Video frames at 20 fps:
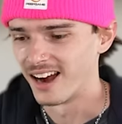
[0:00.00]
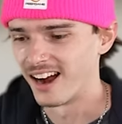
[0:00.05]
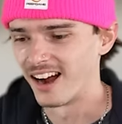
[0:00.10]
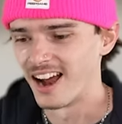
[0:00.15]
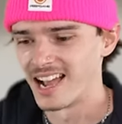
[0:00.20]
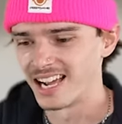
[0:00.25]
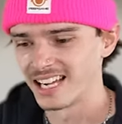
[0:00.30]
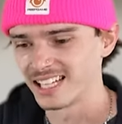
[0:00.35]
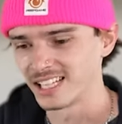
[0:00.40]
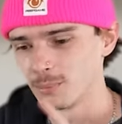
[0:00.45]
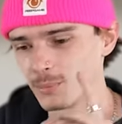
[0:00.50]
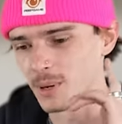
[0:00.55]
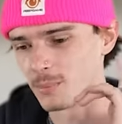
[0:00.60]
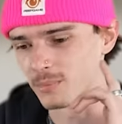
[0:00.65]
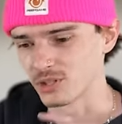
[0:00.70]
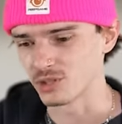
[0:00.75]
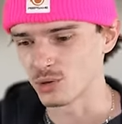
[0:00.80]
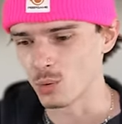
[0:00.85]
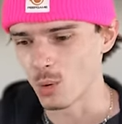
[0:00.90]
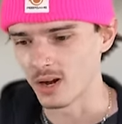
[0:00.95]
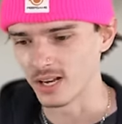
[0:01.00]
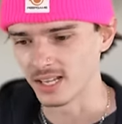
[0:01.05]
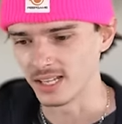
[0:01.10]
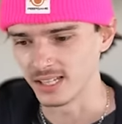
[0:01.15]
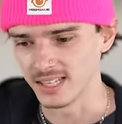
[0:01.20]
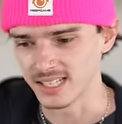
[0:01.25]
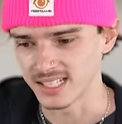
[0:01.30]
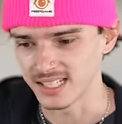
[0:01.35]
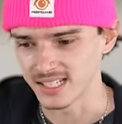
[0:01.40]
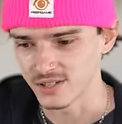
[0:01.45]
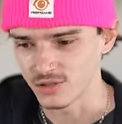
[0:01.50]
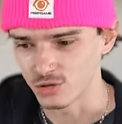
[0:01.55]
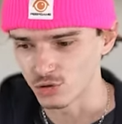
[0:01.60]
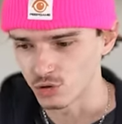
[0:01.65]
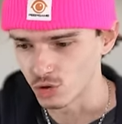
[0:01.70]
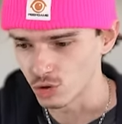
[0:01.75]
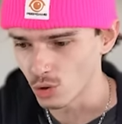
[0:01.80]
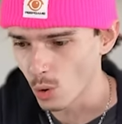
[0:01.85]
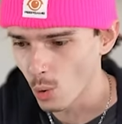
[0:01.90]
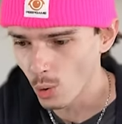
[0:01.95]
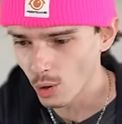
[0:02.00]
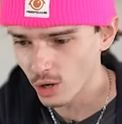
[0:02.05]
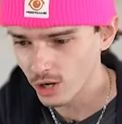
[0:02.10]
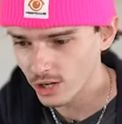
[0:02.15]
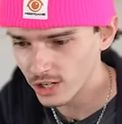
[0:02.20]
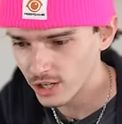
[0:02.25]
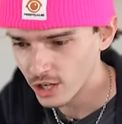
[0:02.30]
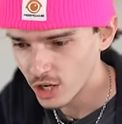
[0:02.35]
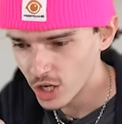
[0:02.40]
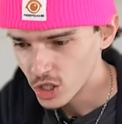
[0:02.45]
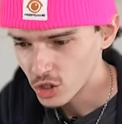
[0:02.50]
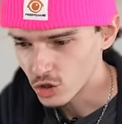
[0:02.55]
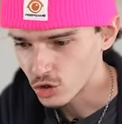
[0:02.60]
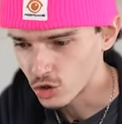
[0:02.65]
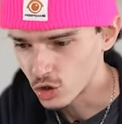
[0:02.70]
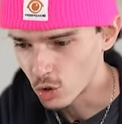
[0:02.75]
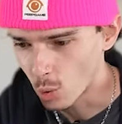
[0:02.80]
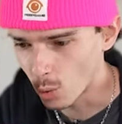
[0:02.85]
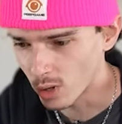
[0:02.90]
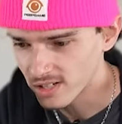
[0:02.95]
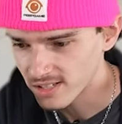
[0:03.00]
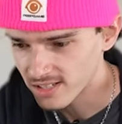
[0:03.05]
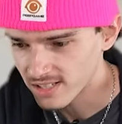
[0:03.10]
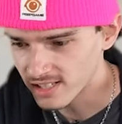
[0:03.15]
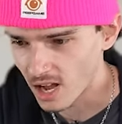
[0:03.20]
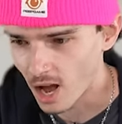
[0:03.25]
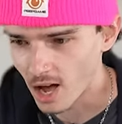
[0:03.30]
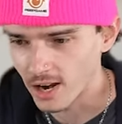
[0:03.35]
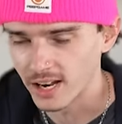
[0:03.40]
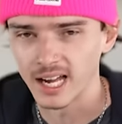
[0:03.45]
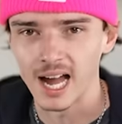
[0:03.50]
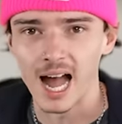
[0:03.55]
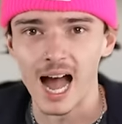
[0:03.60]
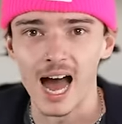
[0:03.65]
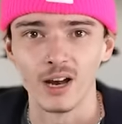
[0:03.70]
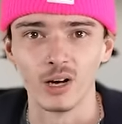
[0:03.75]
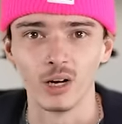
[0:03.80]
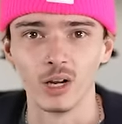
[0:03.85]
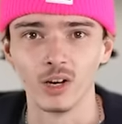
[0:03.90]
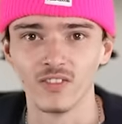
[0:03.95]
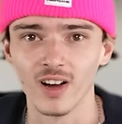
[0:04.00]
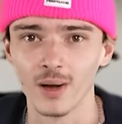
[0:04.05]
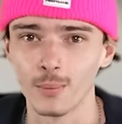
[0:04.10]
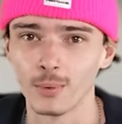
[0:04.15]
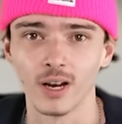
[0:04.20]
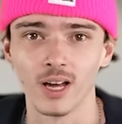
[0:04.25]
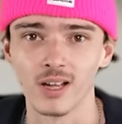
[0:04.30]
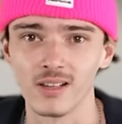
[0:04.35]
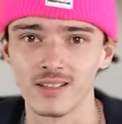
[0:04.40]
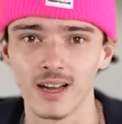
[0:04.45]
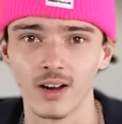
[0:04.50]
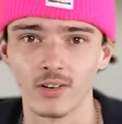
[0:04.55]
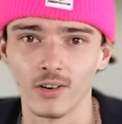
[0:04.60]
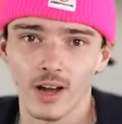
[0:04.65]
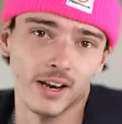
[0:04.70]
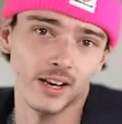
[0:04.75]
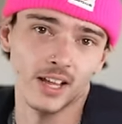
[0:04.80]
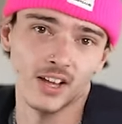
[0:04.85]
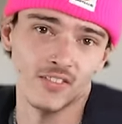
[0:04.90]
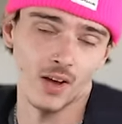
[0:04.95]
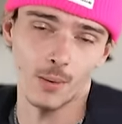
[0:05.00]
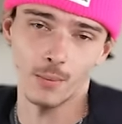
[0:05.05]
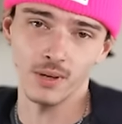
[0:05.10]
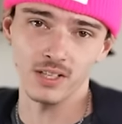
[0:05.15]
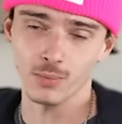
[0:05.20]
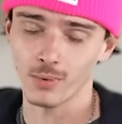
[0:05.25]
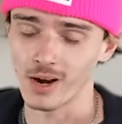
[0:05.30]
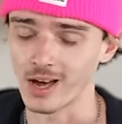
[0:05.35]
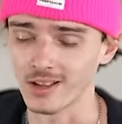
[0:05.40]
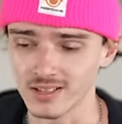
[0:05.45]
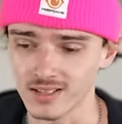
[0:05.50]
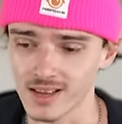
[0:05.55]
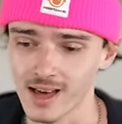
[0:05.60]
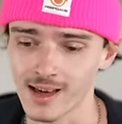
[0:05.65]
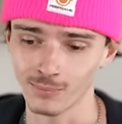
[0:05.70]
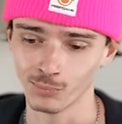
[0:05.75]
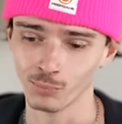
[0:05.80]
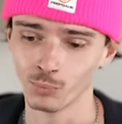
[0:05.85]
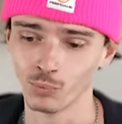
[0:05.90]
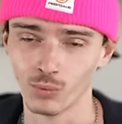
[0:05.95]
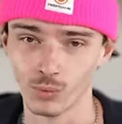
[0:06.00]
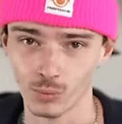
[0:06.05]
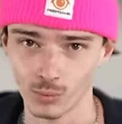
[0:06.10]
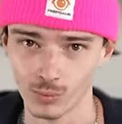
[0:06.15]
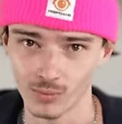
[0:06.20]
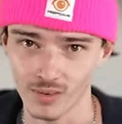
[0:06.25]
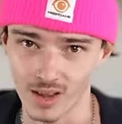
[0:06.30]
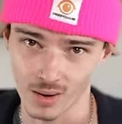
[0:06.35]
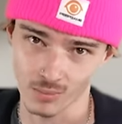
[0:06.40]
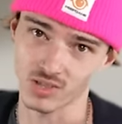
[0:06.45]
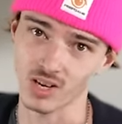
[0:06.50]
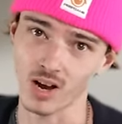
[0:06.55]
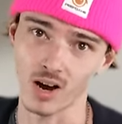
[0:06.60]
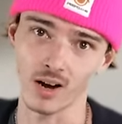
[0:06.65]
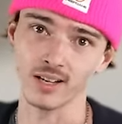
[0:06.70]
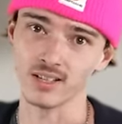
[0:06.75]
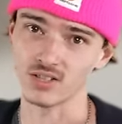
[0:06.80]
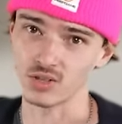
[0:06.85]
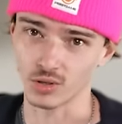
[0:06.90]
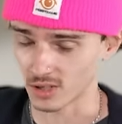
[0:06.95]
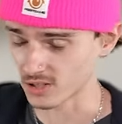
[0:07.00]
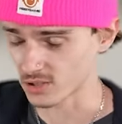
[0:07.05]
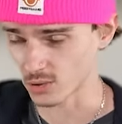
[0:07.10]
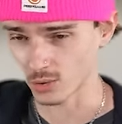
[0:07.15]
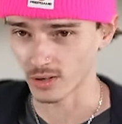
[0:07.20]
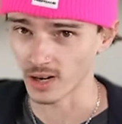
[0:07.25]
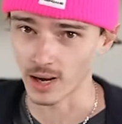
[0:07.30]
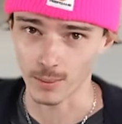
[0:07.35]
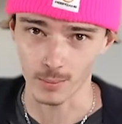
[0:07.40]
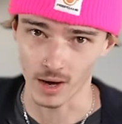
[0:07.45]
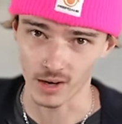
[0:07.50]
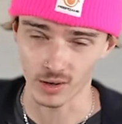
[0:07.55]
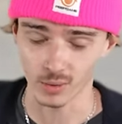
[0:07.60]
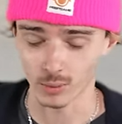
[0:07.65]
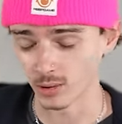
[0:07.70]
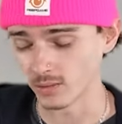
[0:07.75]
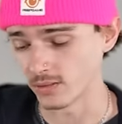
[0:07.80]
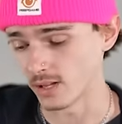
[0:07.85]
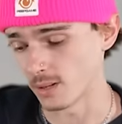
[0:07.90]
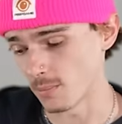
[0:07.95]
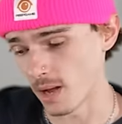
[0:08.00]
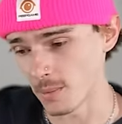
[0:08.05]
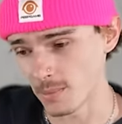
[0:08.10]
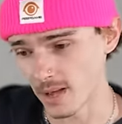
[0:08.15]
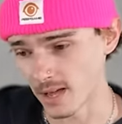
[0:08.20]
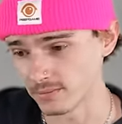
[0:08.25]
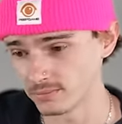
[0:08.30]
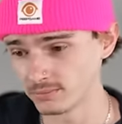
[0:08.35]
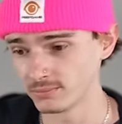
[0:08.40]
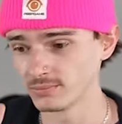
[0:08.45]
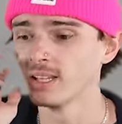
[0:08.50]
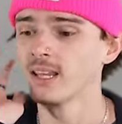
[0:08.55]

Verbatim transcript: All right, clip number 20. This is Jord Jort Sonic. I don't know if I pronounced that right. If I mispronounced that, I'm sorry. It's your Discord name, not your real name. My bad.